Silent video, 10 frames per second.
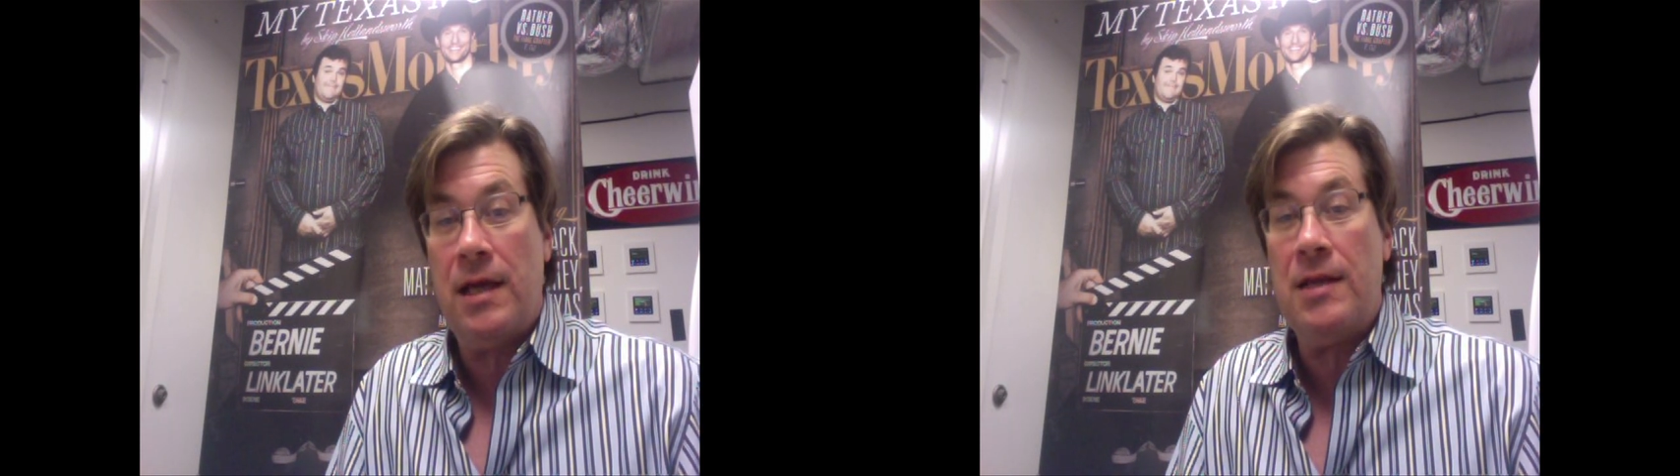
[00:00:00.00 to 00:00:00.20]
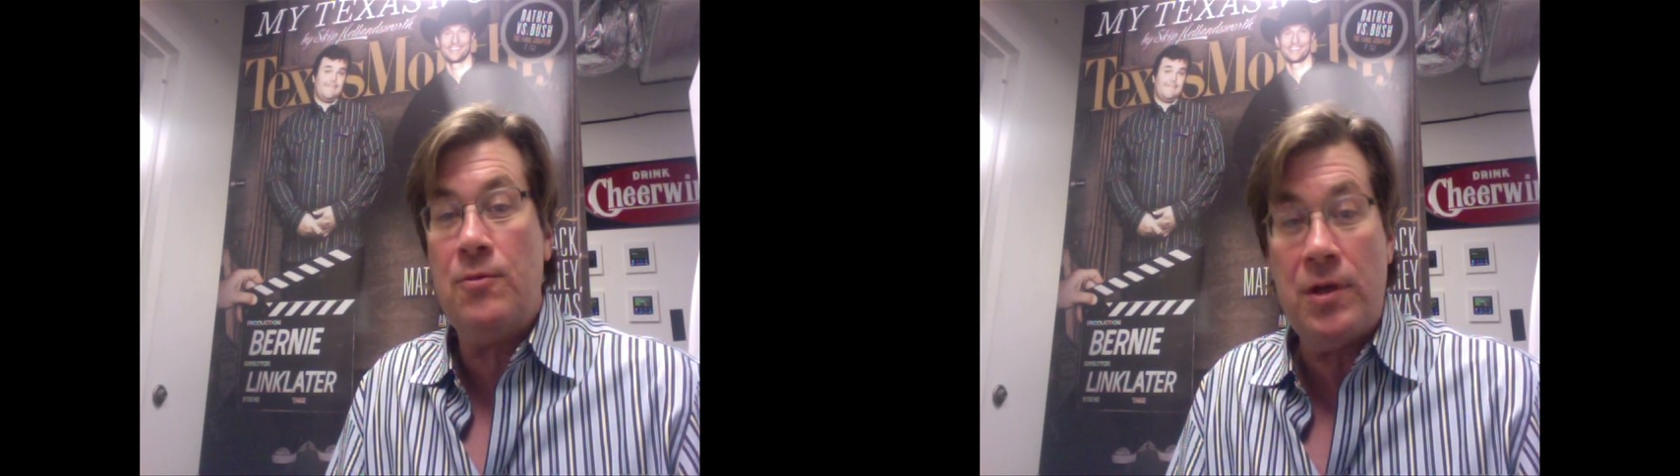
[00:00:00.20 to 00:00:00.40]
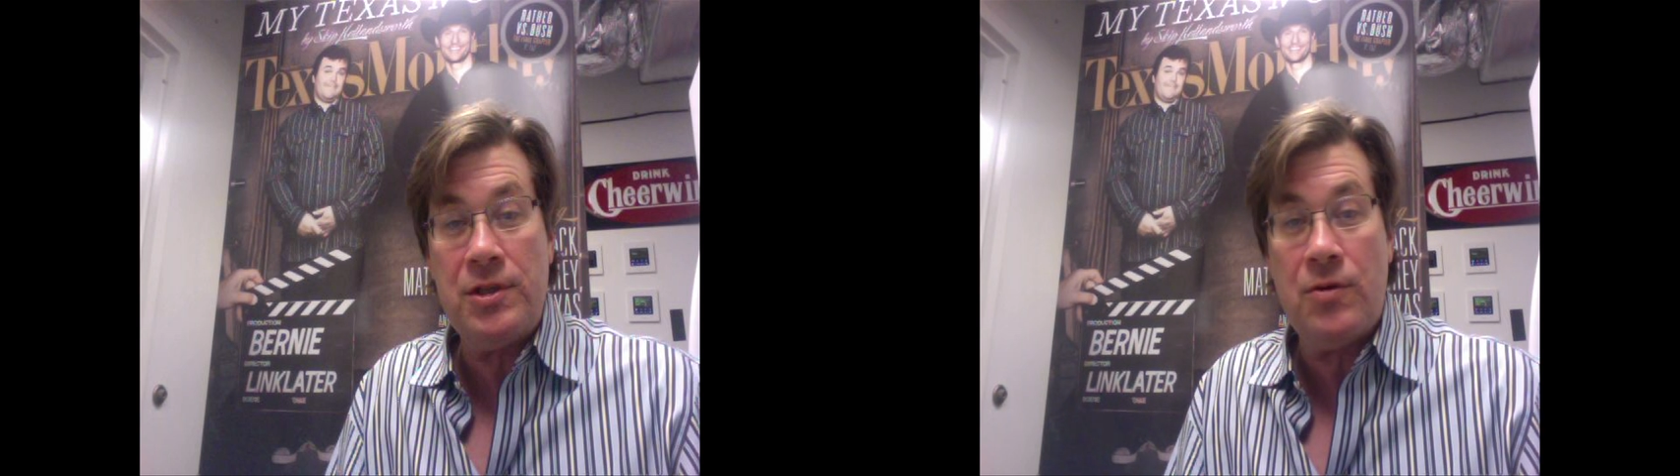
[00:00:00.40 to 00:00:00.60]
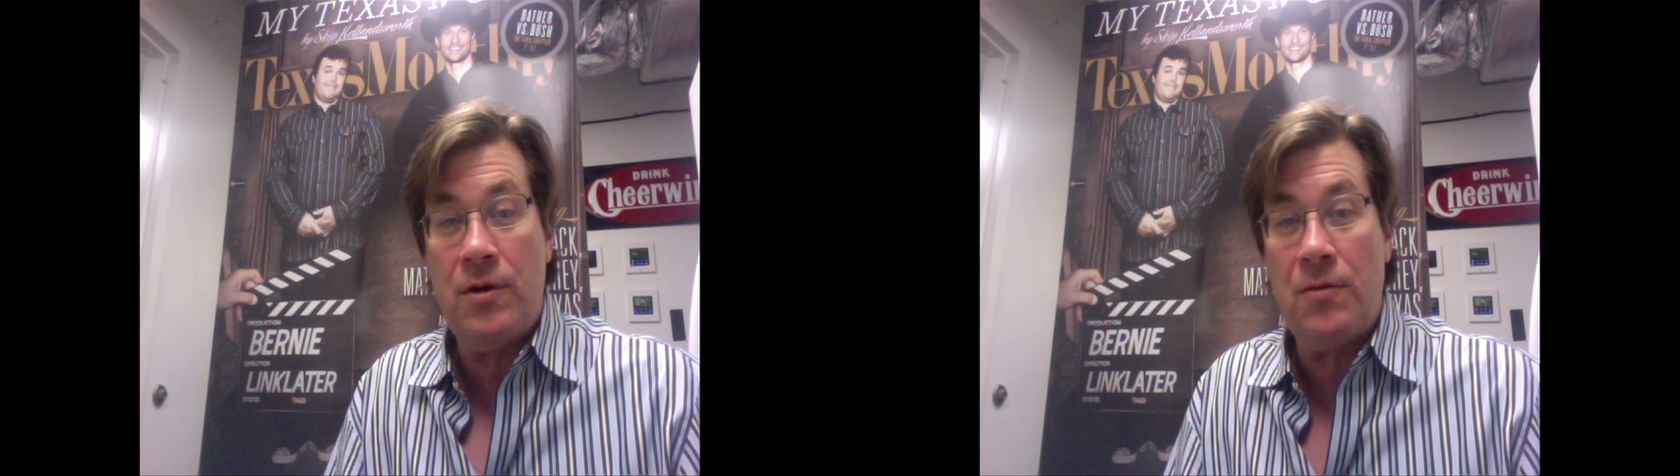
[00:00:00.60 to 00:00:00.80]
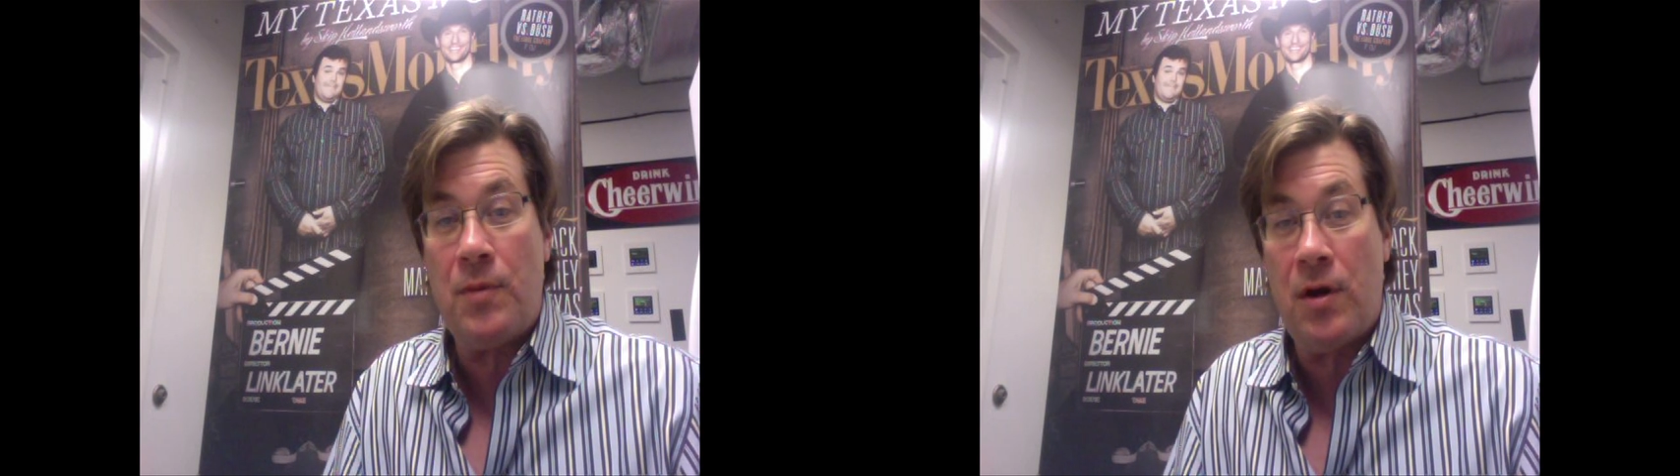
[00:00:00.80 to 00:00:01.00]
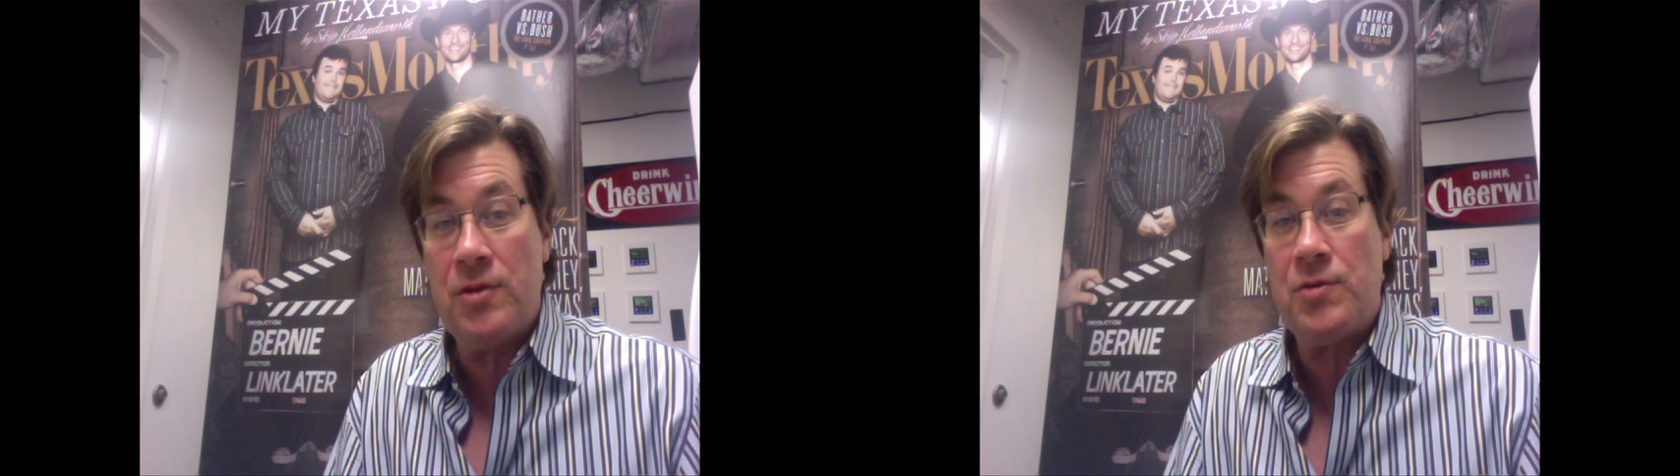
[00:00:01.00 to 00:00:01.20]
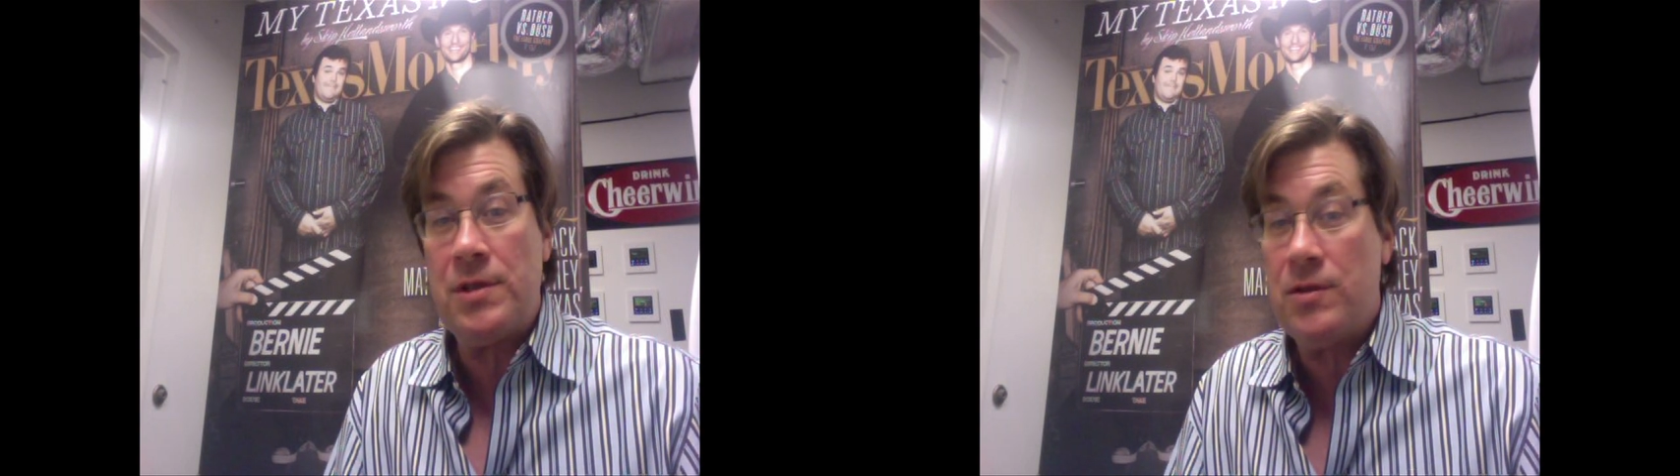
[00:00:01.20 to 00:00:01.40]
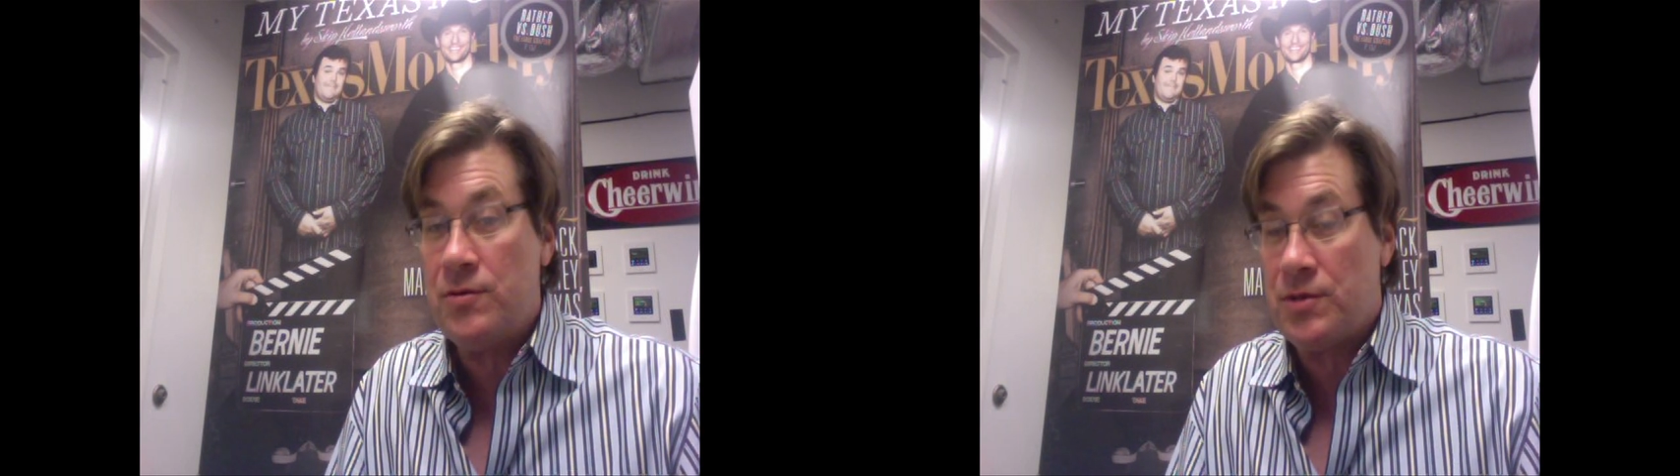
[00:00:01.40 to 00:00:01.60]
81 year old Marjorie
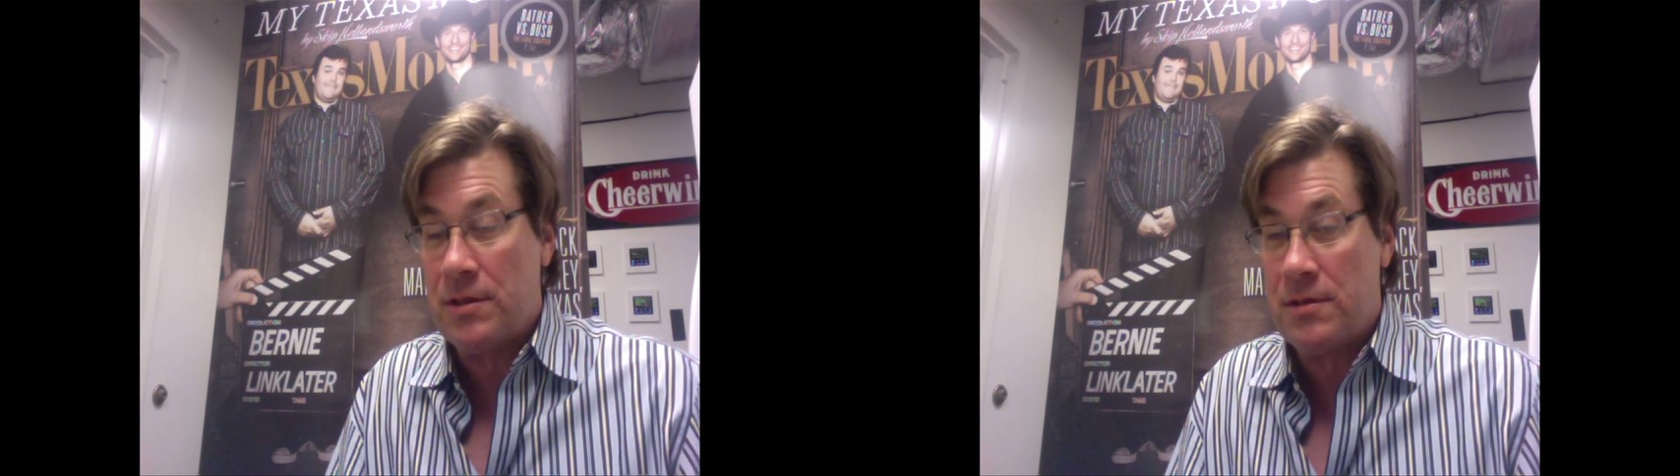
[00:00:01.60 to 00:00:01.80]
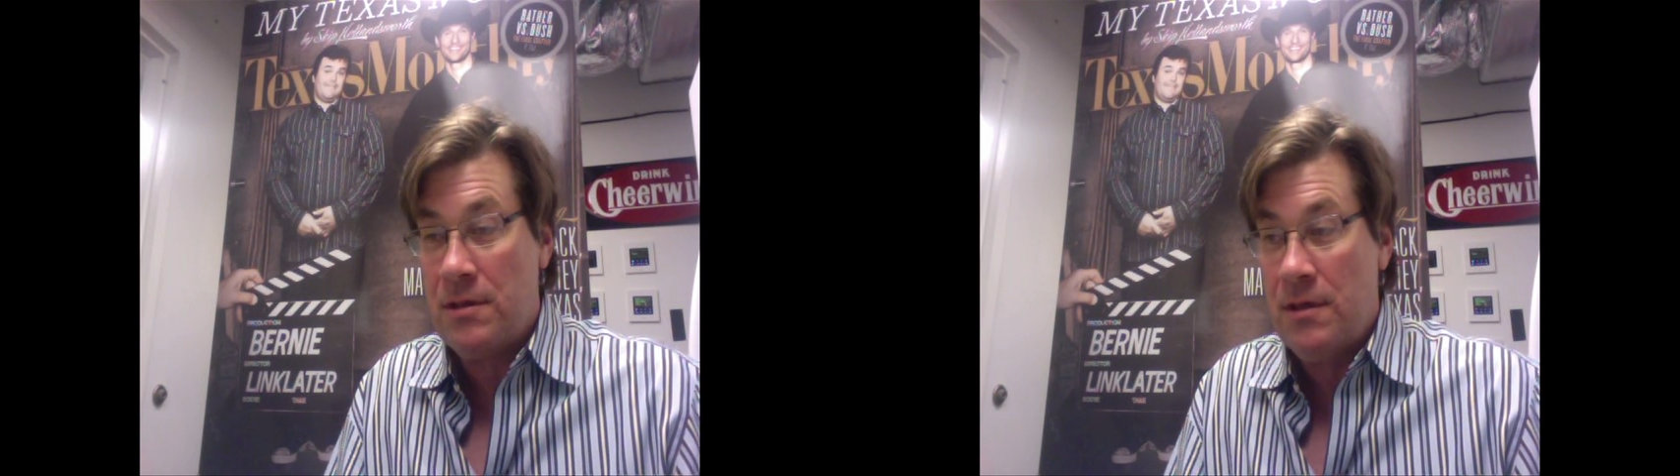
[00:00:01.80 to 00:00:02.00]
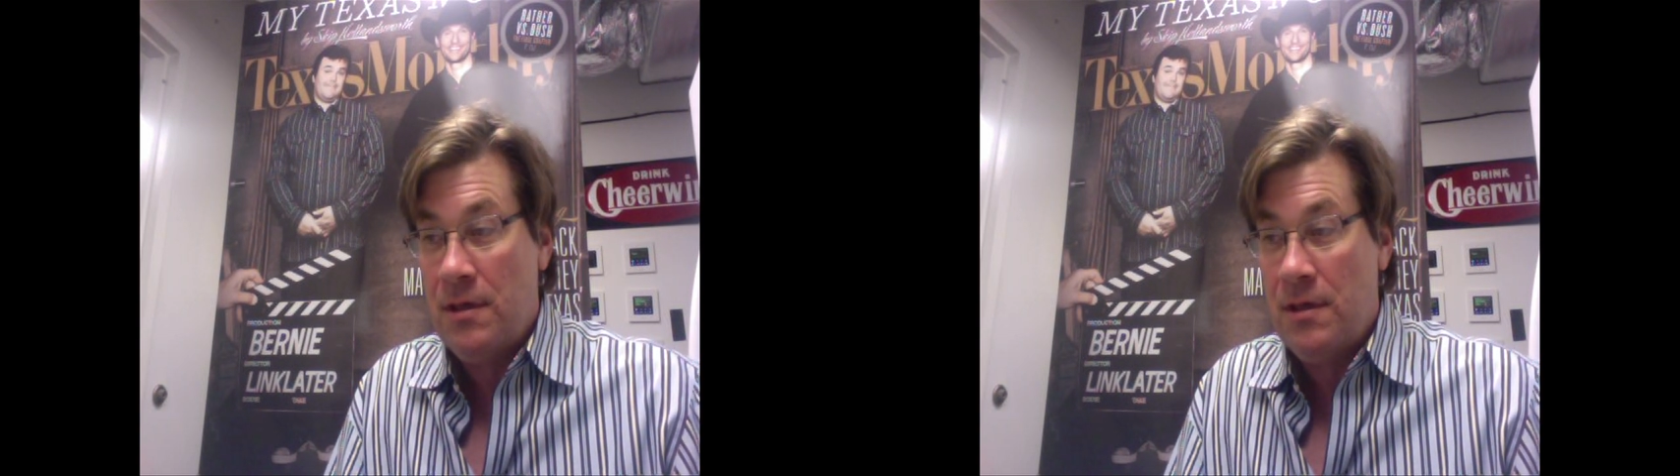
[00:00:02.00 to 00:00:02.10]
Nugent.